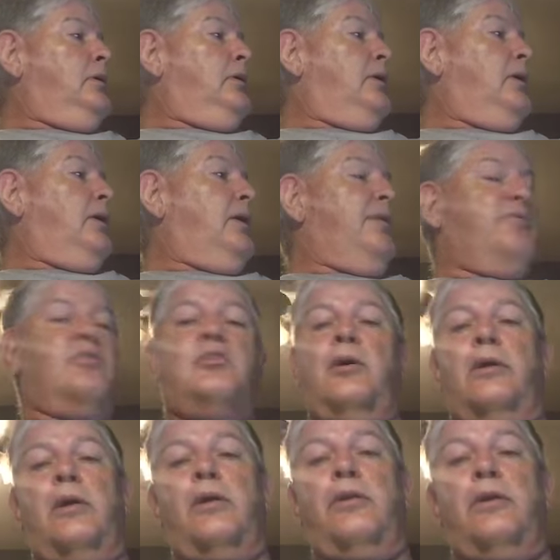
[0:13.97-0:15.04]
I haven't done
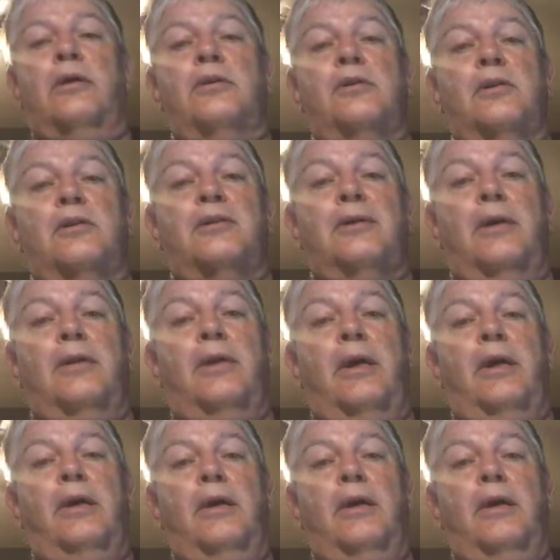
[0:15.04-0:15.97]
anything since Sunday.